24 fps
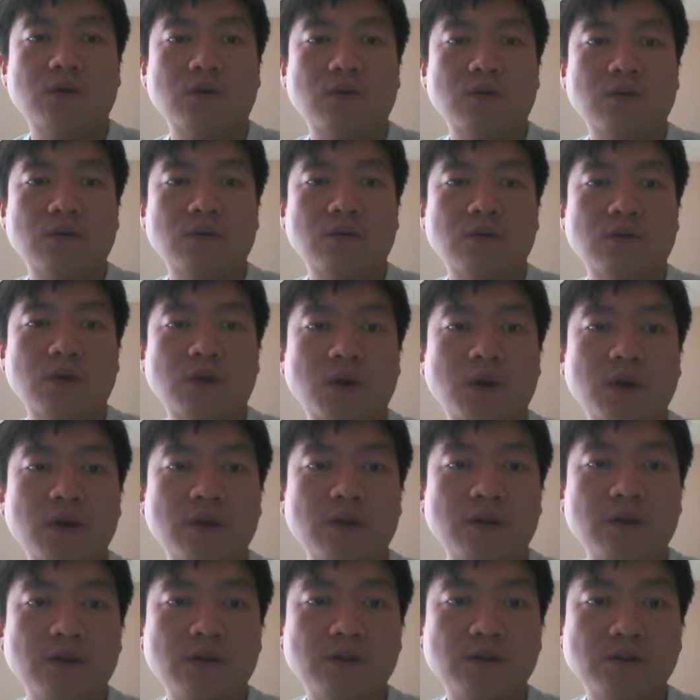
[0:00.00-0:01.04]
what I
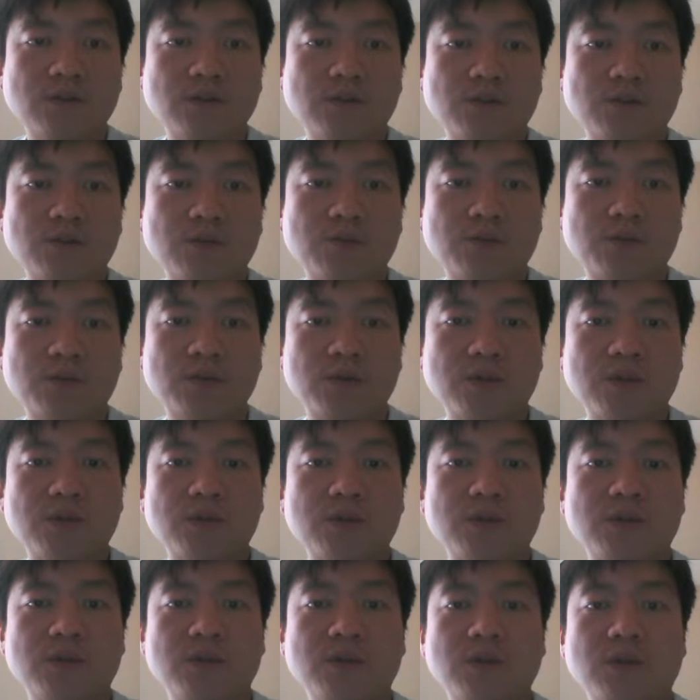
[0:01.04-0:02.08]
did is to
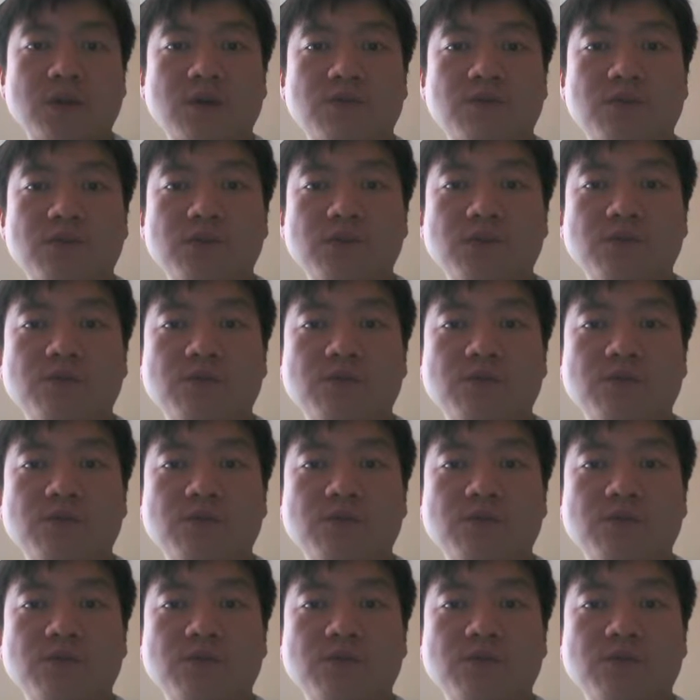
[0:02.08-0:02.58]
predict the average